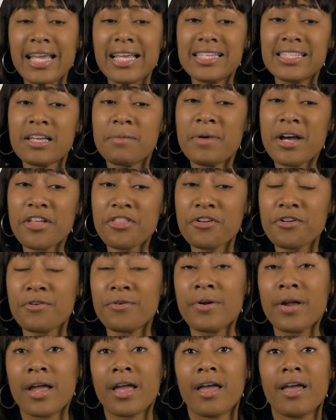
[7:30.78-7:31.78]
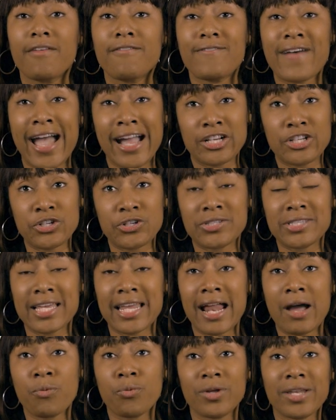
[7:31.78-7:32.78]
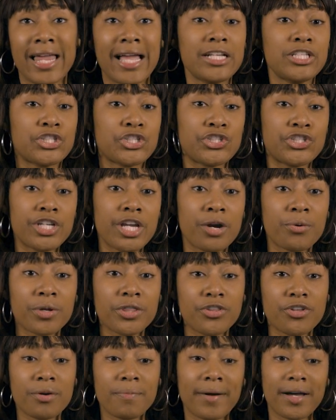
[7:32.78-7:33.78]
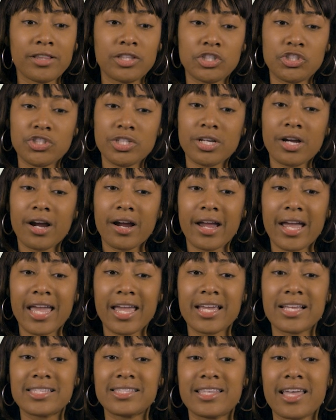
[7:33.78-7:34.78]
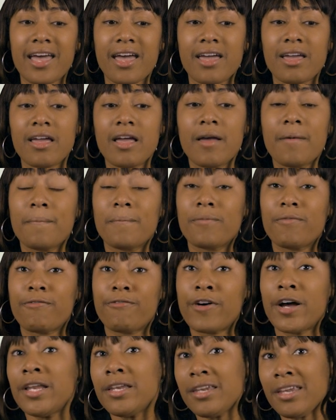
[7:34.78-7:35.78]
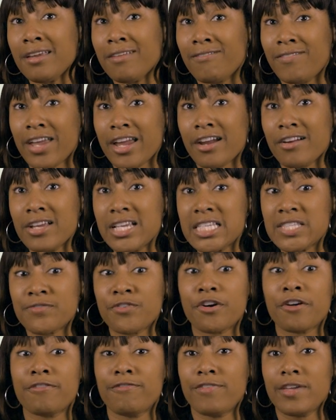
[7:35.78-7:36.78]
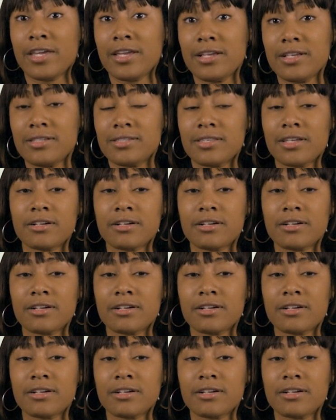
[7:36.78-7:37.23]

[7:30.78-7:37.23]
Some other factors that I would like to share with you about the GRA is that funding varies for fees.